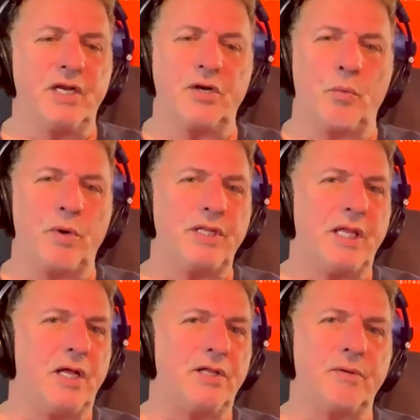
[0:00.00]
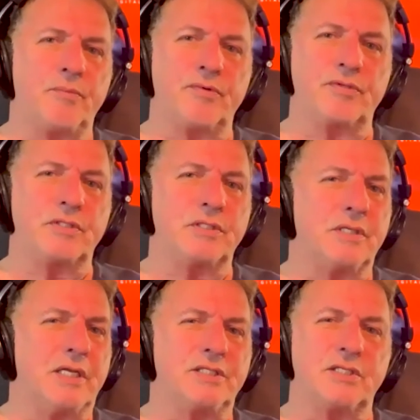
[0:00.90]
I don't know what the hell it was.
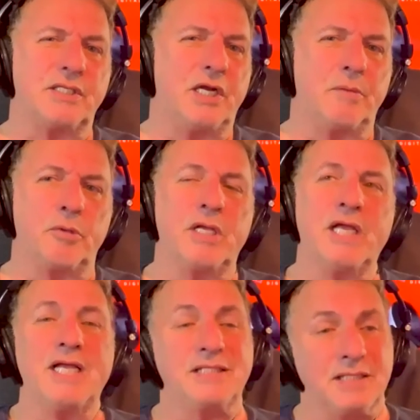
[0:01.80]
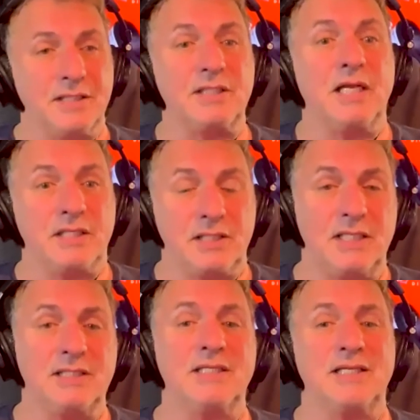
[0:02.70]
It's terrible. He says it's, it's he
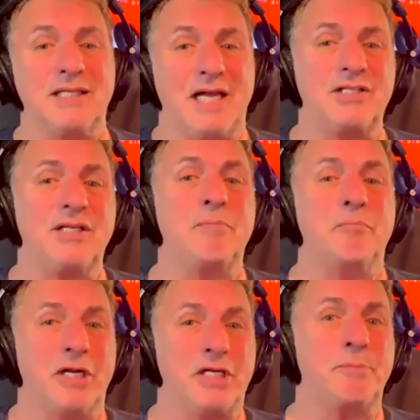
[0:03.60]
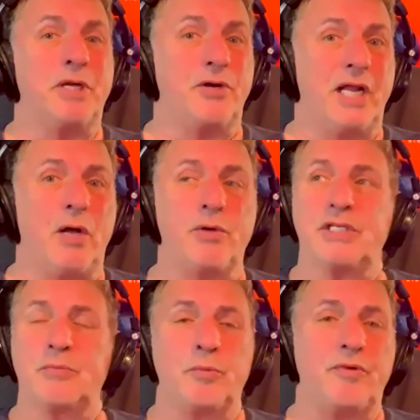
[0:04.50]
says it's actually much better now. He
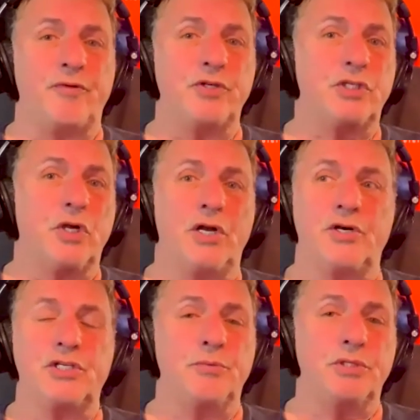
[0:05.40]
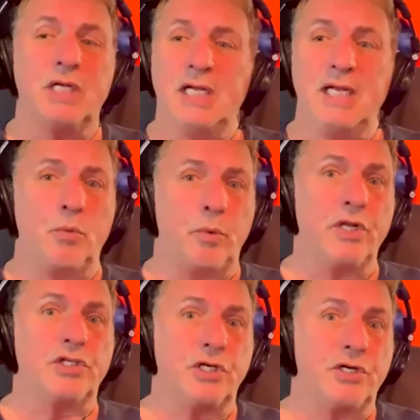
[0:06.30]
said when we first got her, she was in a
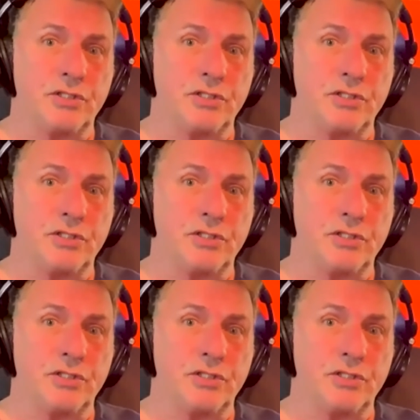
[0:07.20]
wheelchair.